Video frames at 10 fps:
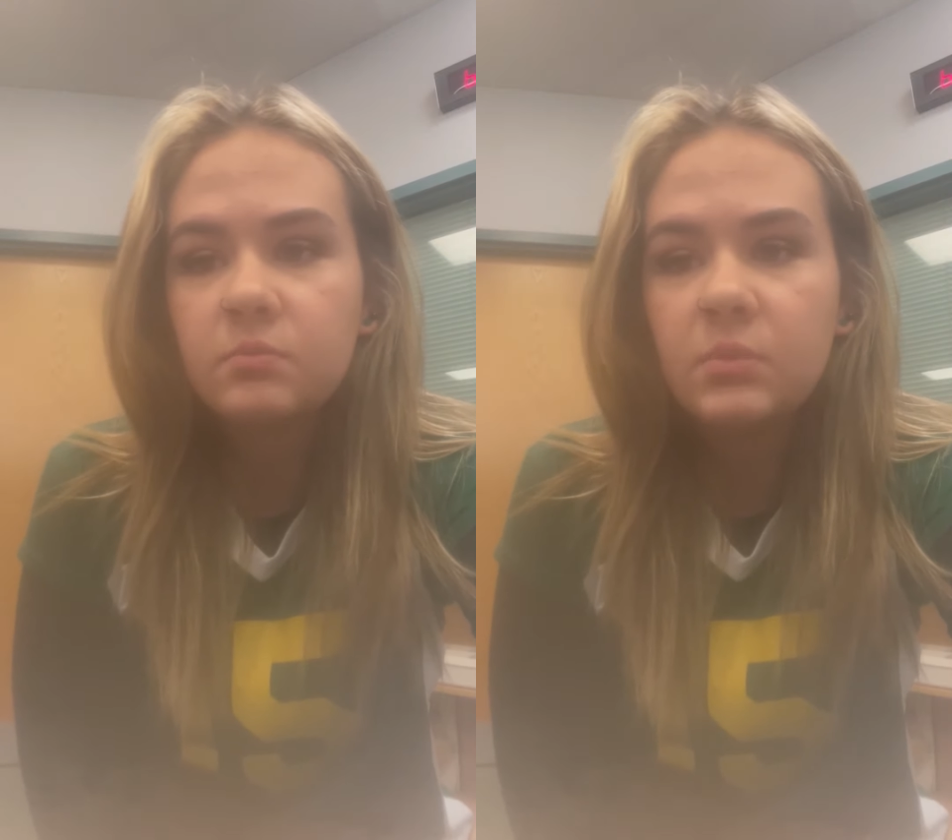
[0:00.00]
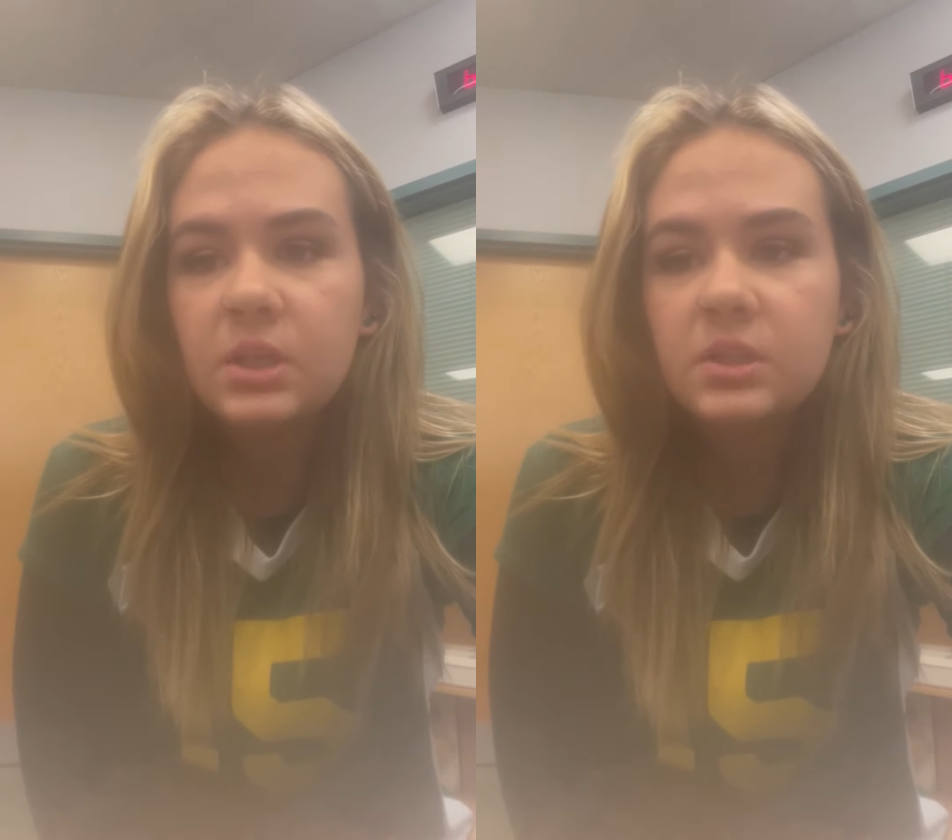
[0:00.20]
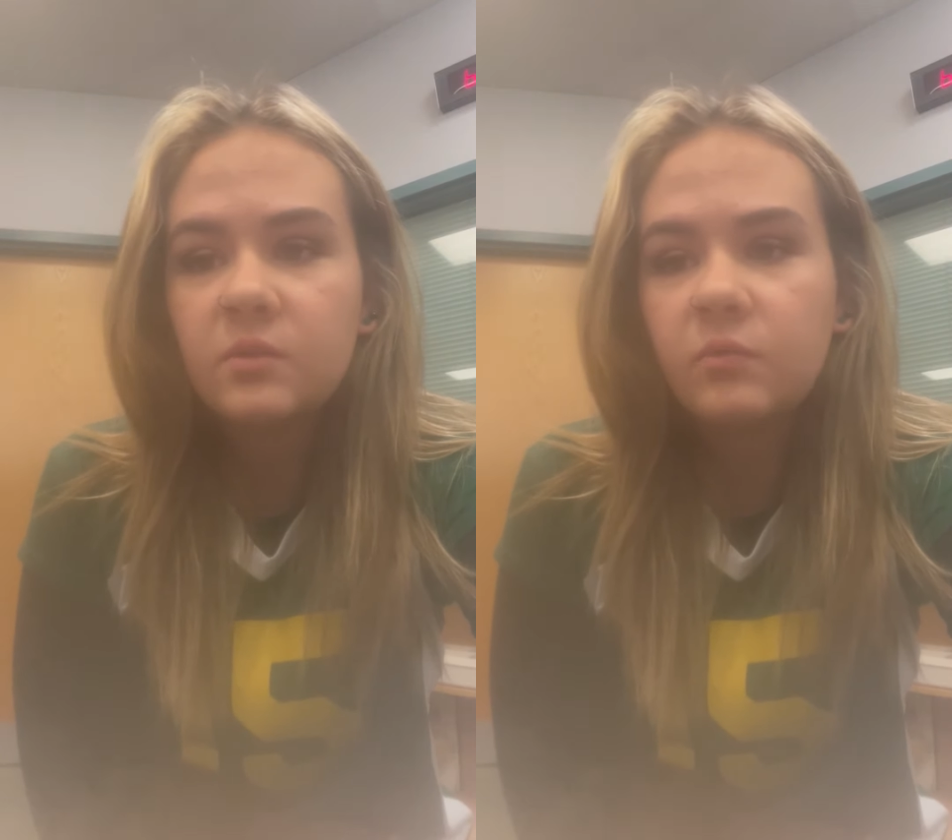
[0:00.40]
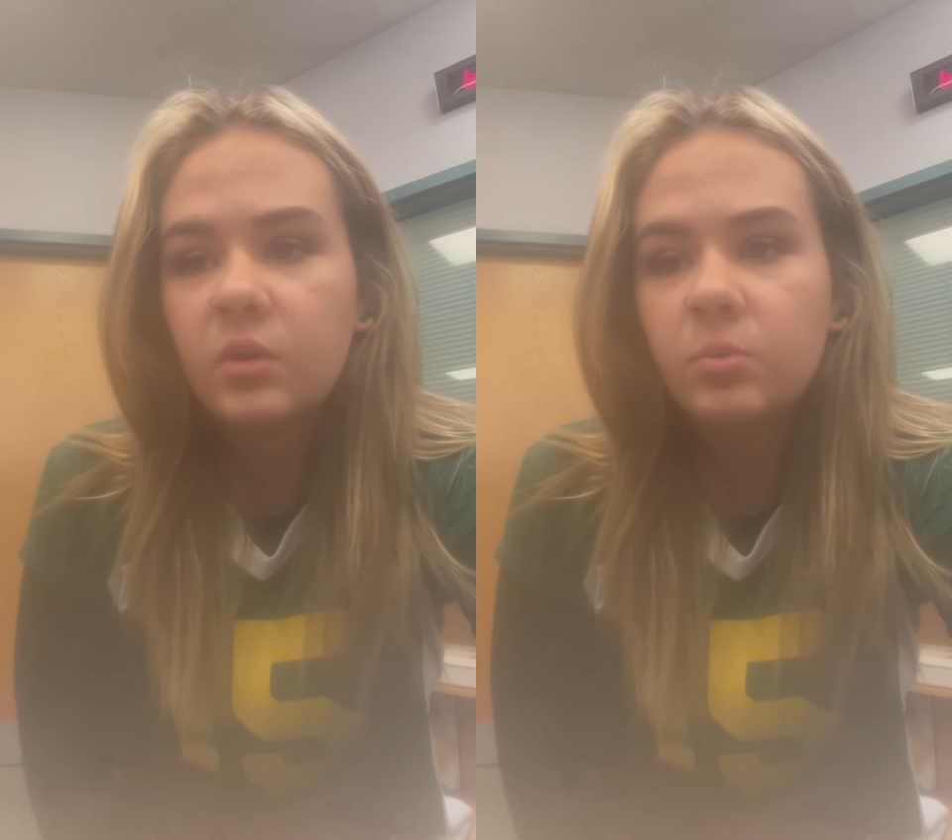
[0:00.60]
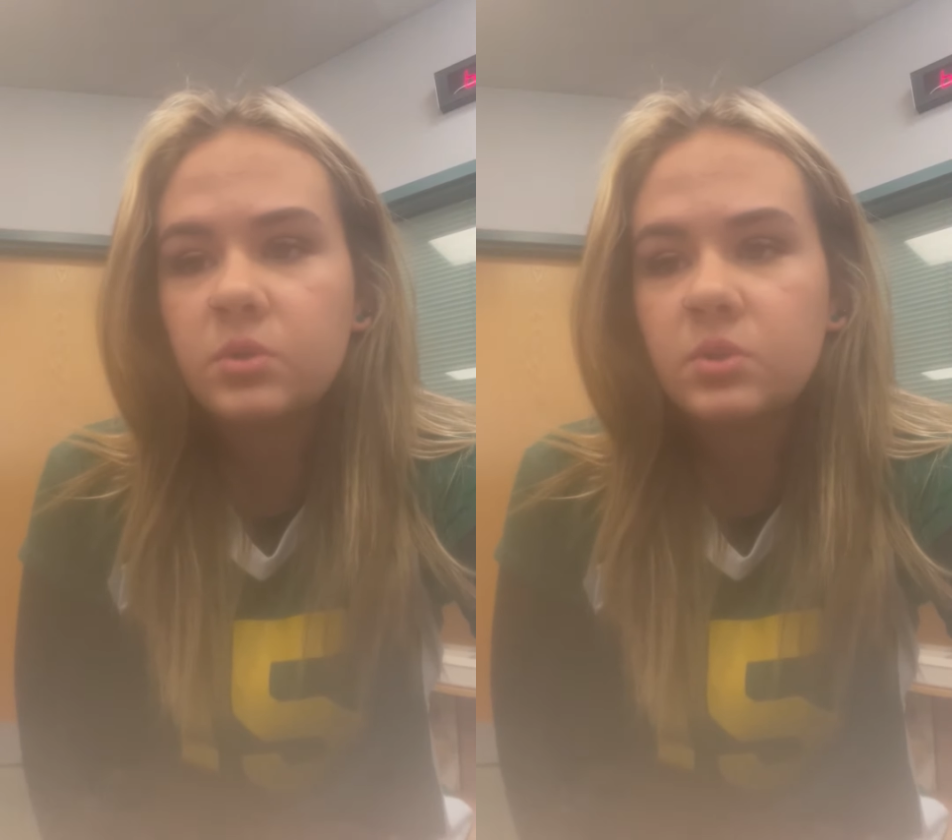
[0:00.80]
mist,
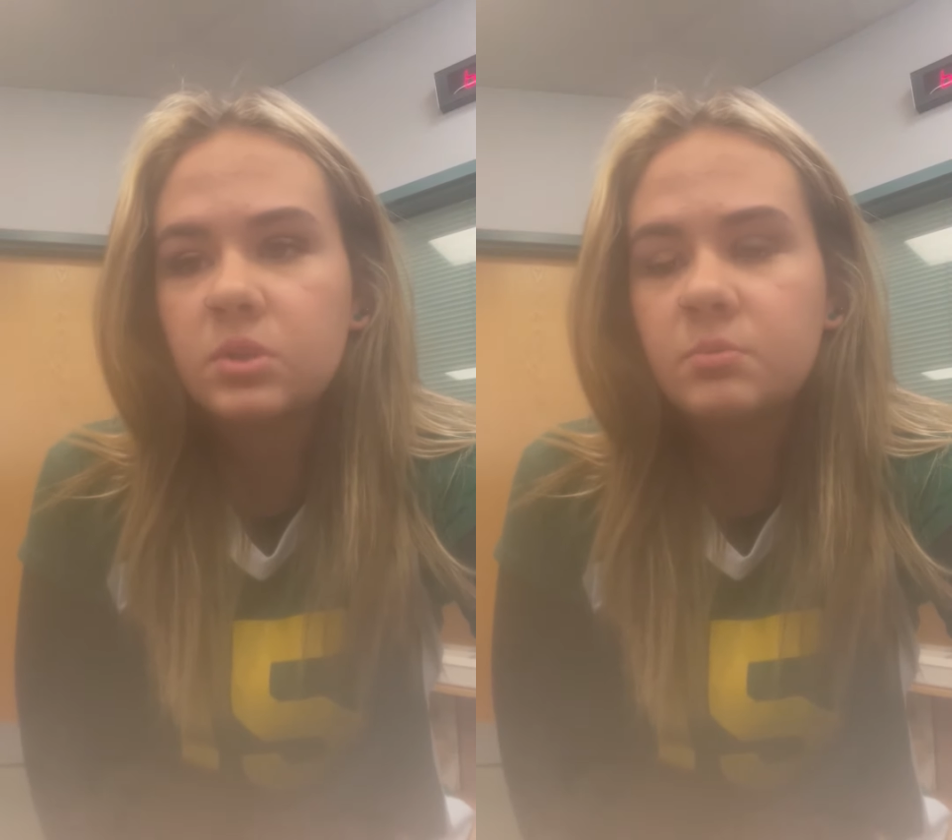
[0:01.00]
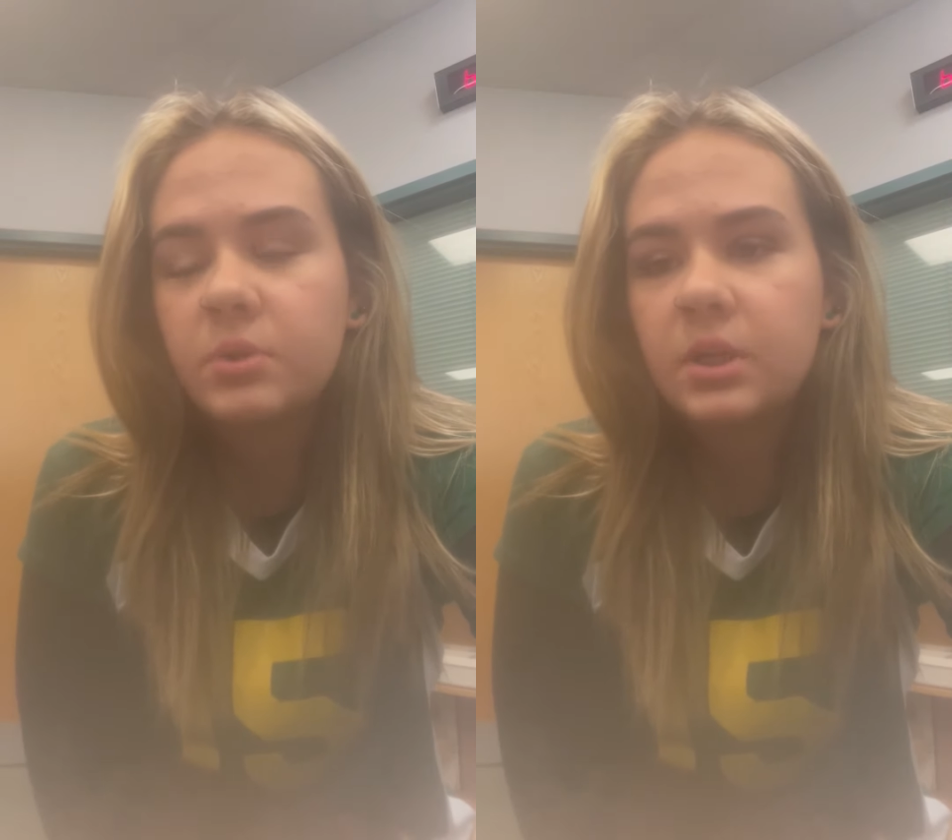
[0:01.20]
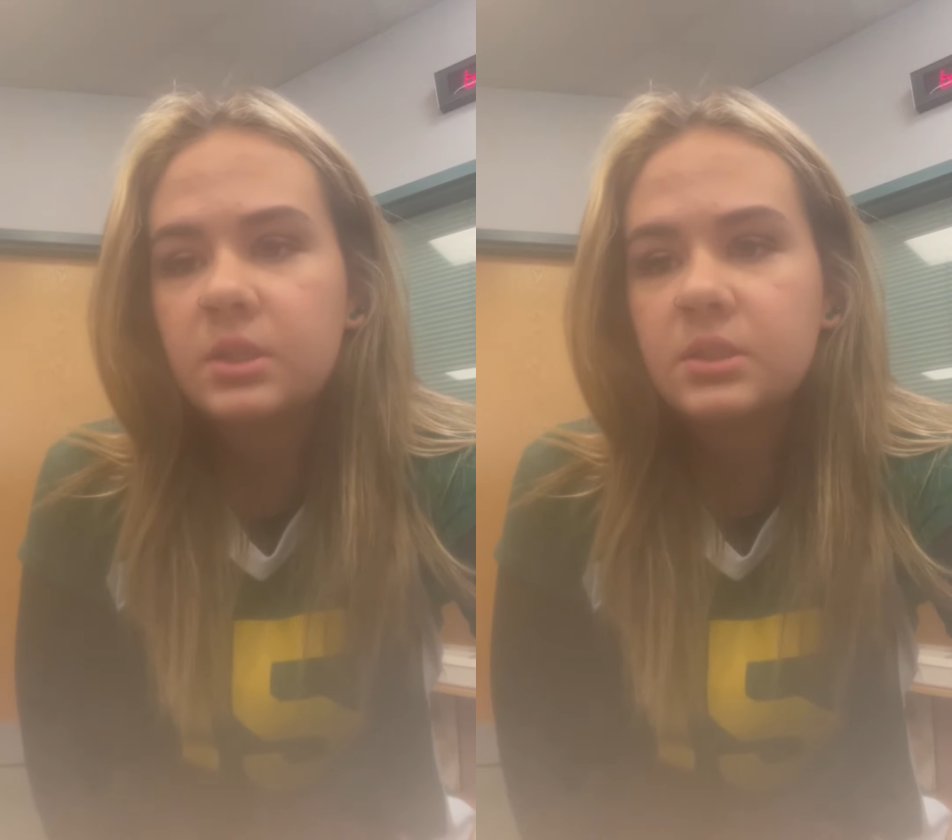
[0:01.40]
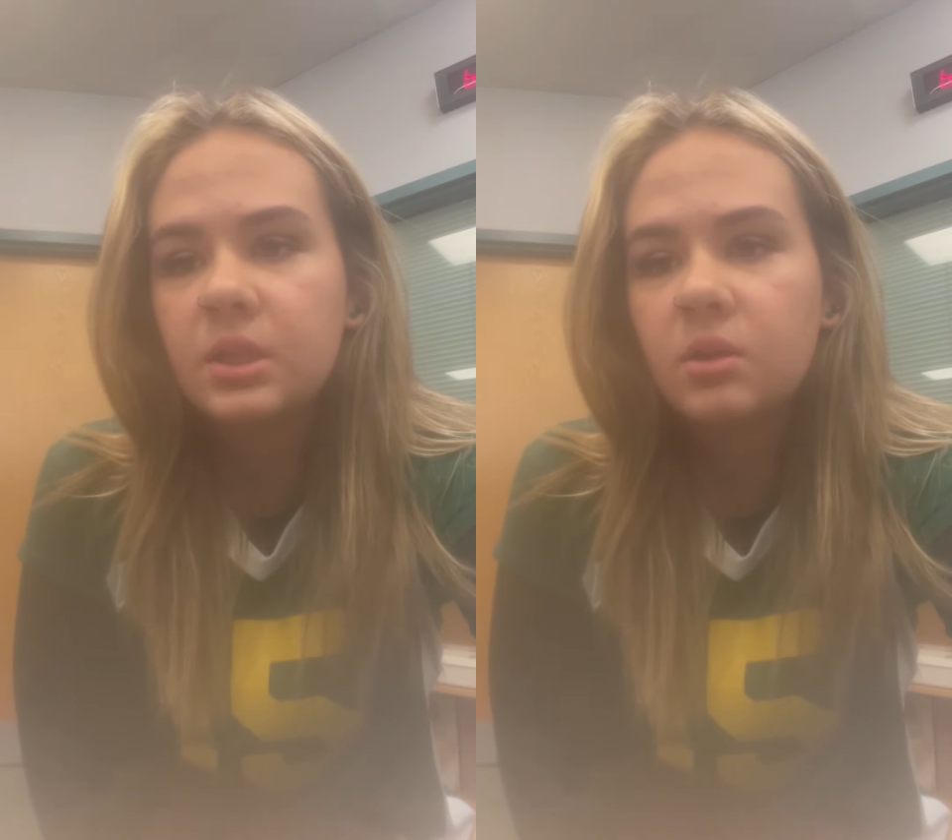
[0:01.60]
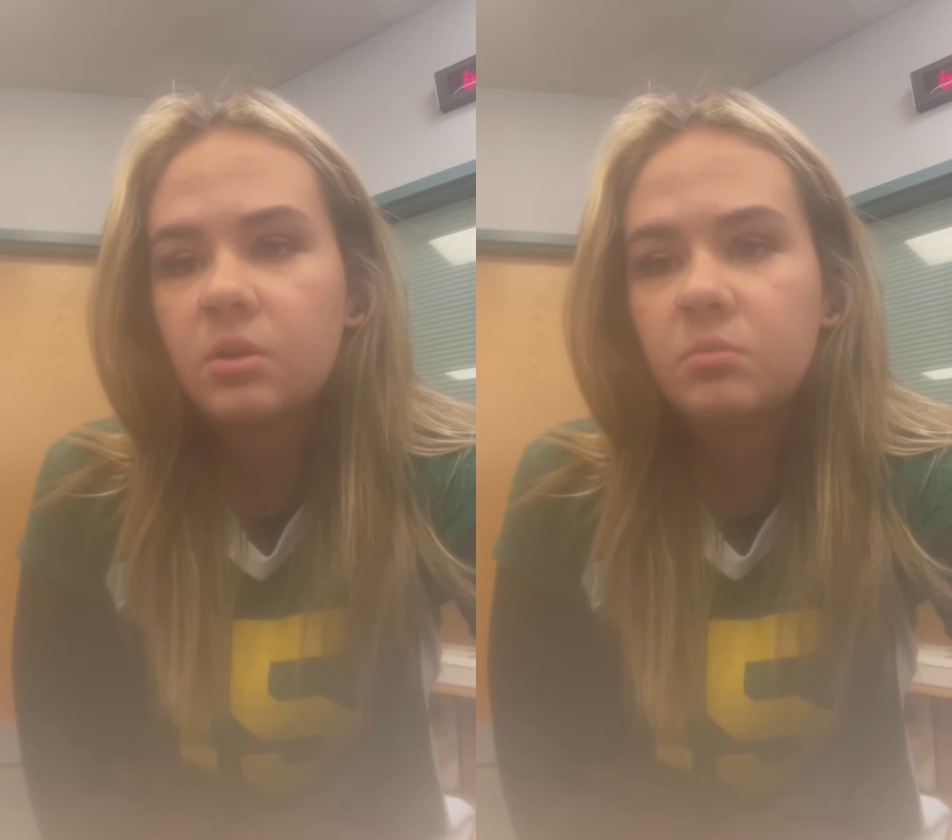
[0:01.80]
vapors, or sprays
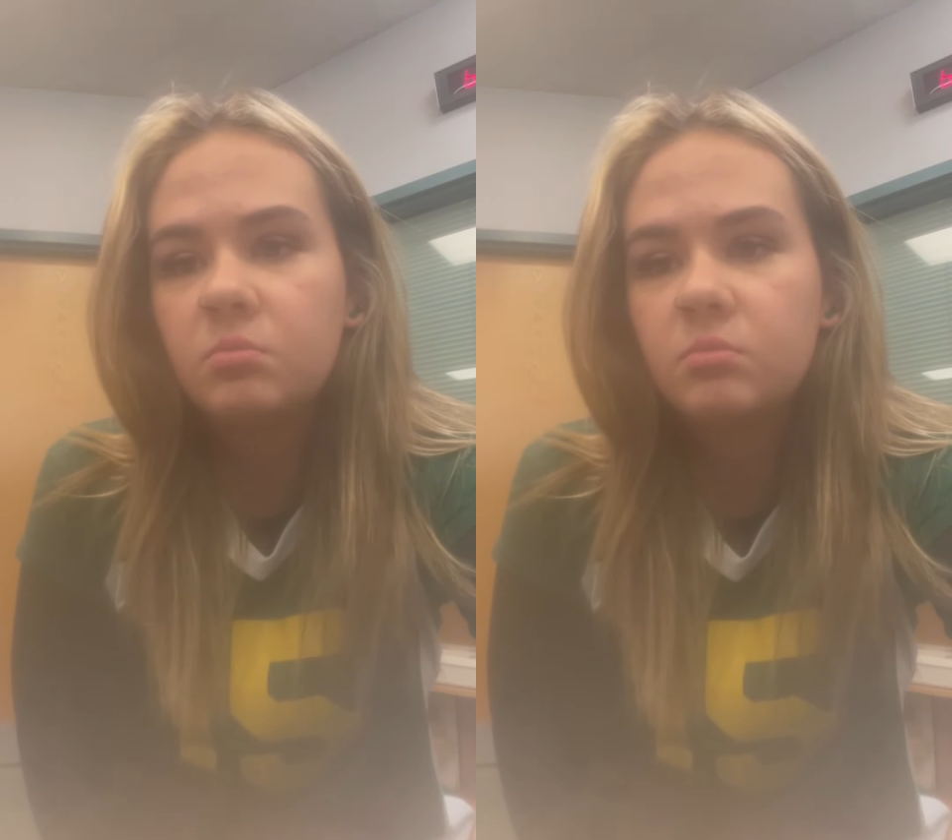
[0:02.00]
that are